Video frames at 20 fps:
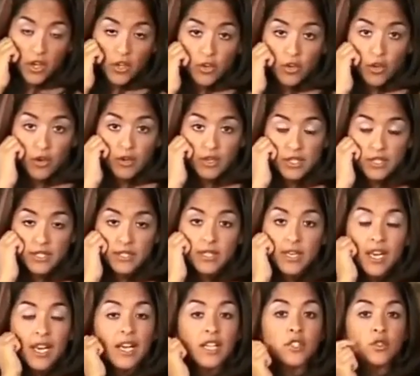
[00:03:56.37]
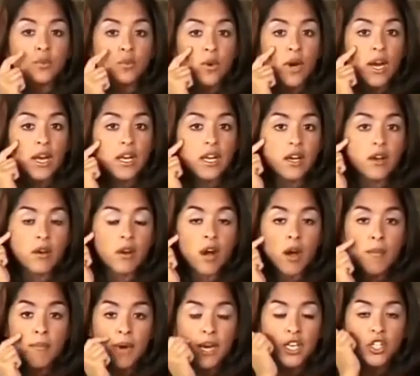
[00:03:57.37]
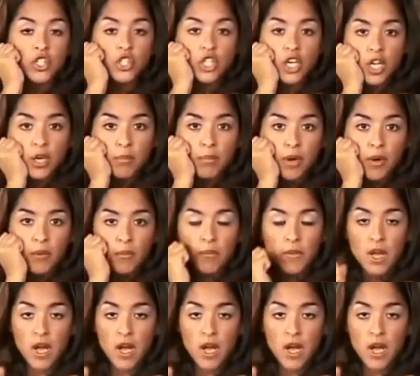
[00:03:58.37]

notice it's right here on my cheekbone.